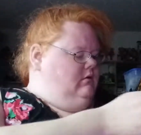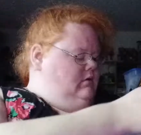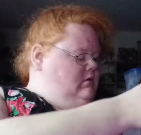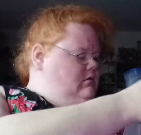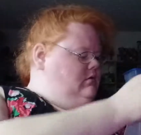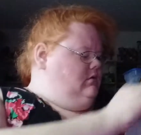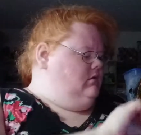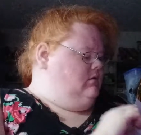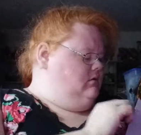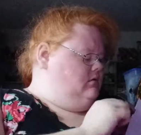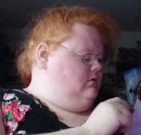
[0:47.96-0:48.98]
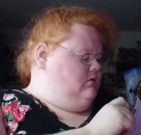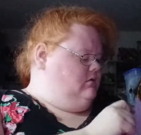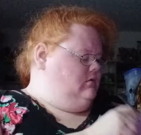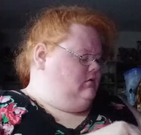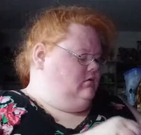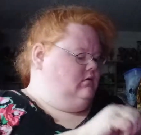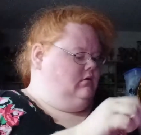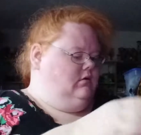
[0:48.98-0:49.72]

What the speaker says: [no speech]